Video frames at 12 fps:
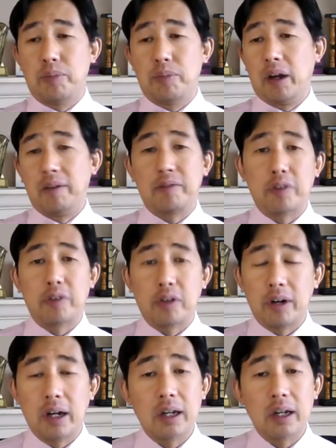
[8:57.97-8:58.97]
for
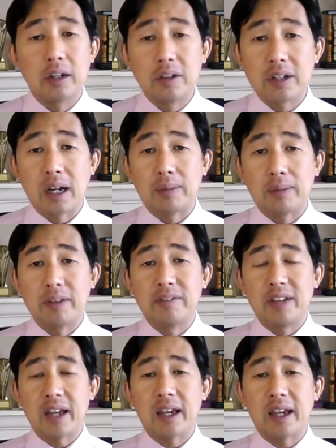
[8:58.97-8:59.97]
a good couple of
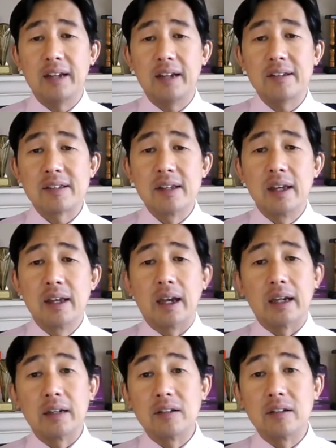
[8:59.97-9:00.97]
decades
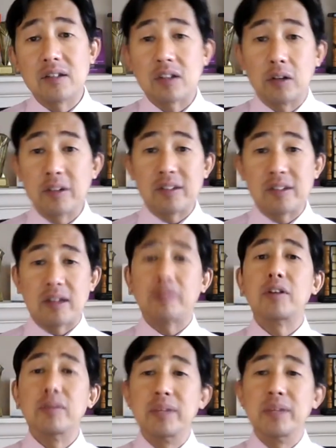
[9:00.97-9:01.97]
and sold
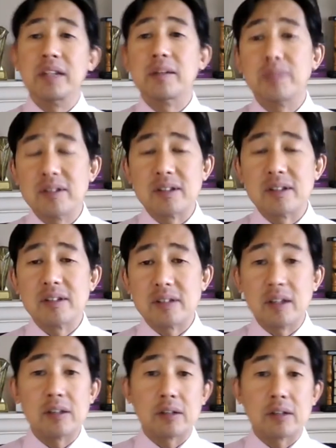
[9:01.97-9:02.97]
several media
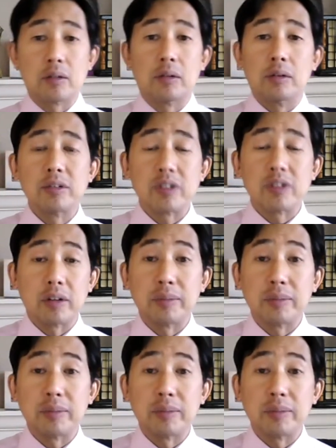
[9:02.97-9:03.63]
businesses, or sold my